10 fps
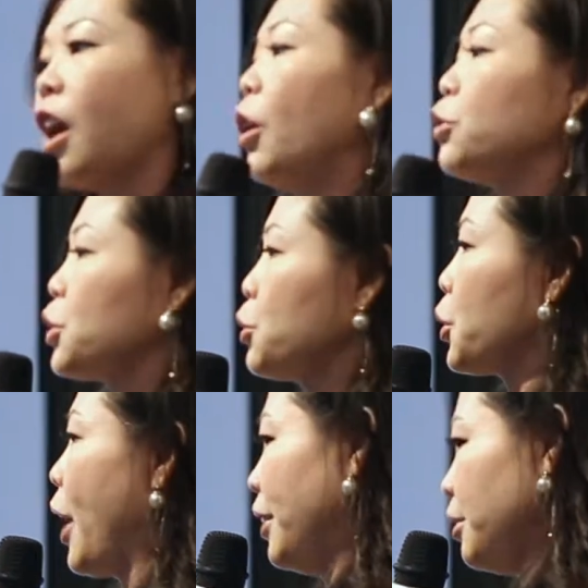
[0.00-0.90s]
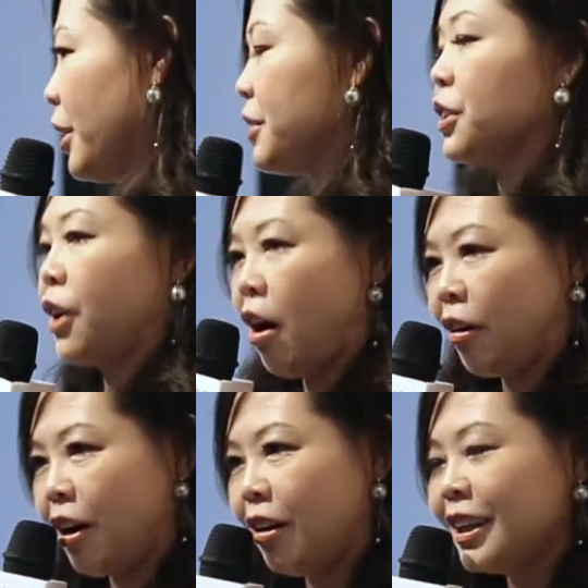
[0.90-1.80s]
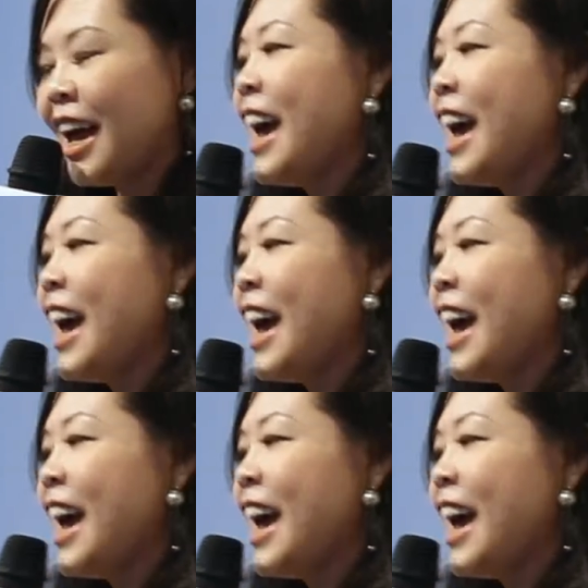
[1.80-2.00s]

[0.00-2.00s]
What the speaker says: on social enterprise in Hong Kong.